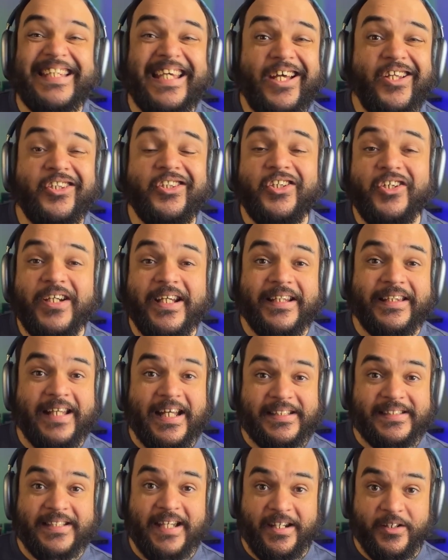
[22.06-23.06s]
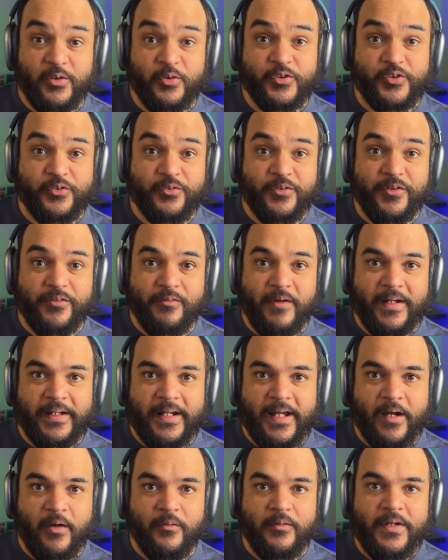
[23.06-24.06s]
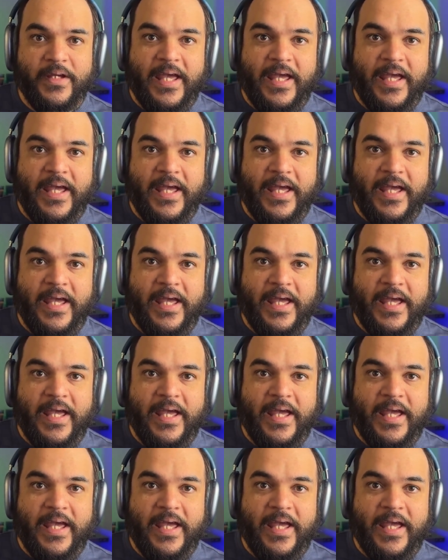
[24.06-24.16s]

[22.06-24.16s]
look at that title screen right now.